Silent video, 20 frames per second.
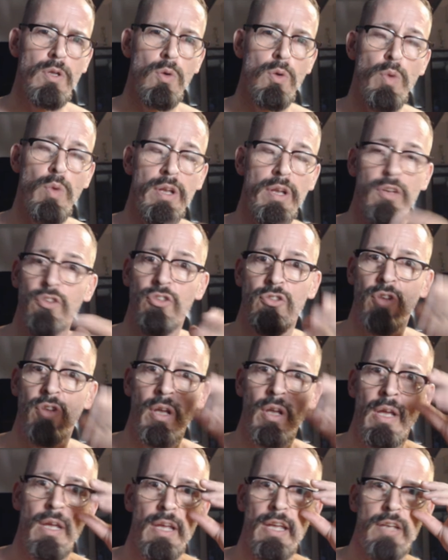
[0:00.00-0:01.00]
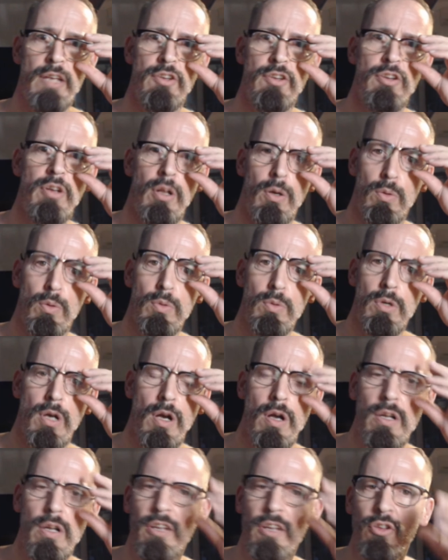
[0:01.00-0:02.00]
which in you know
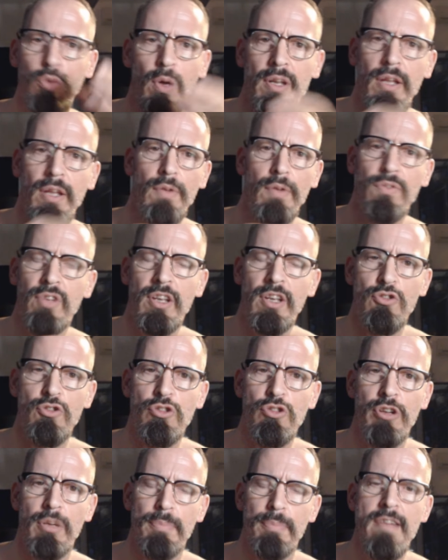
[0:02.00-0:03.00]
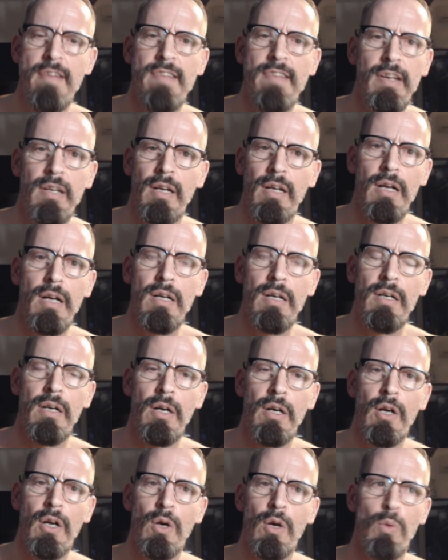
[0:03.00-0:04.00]
early 20th century America
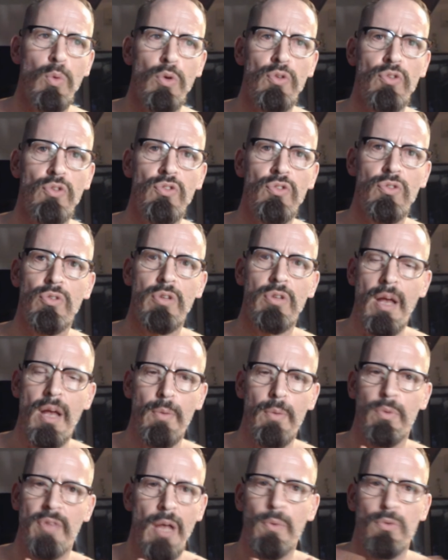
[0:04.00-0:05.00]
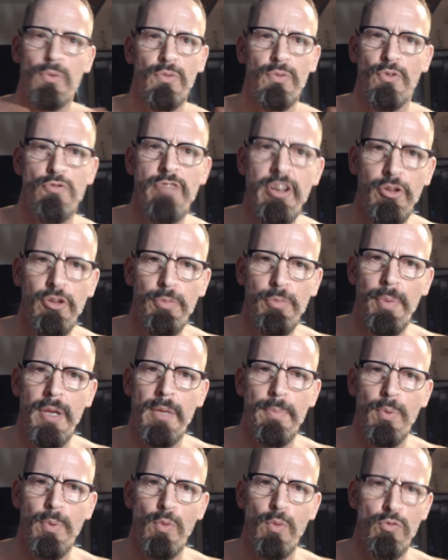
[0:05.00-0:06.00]
was that that was for rich
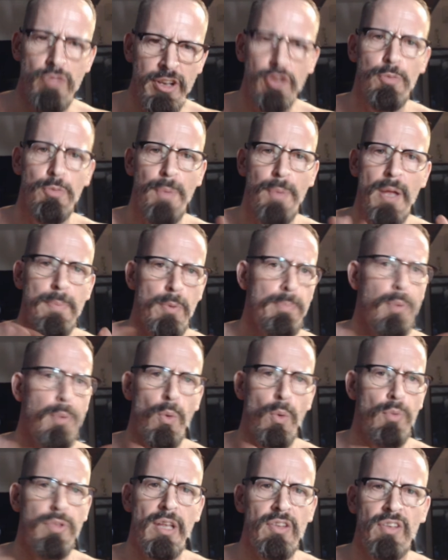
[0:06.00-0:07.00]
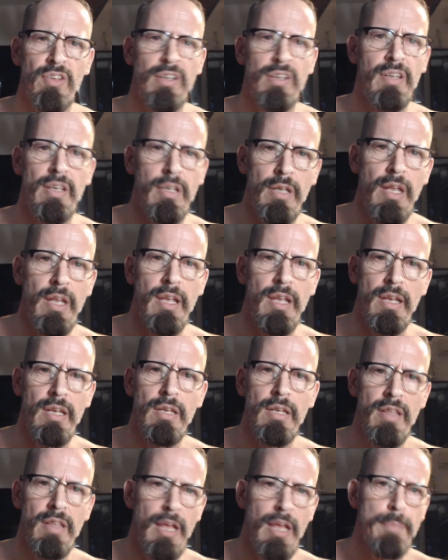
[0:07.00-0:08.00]
people. Rich people bought things they didn't need.
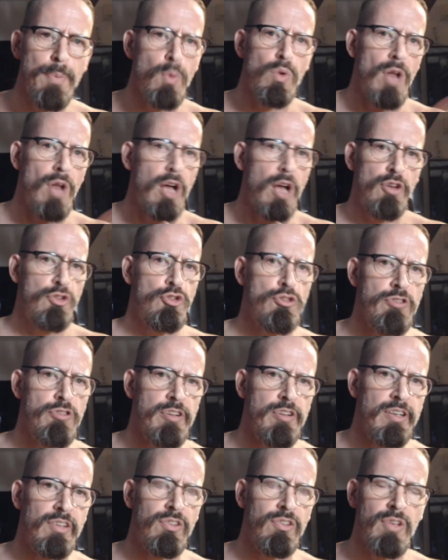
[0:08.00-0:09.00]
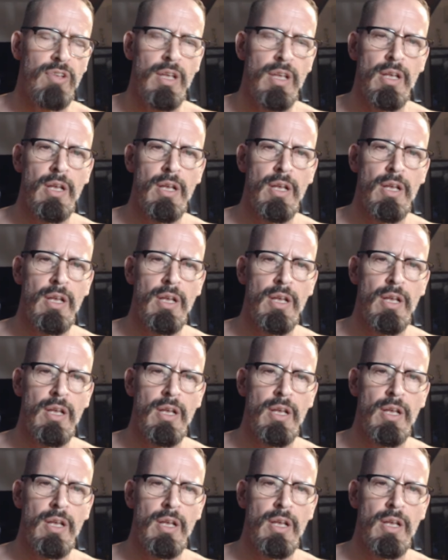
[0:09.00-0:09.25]
They bought luxuries.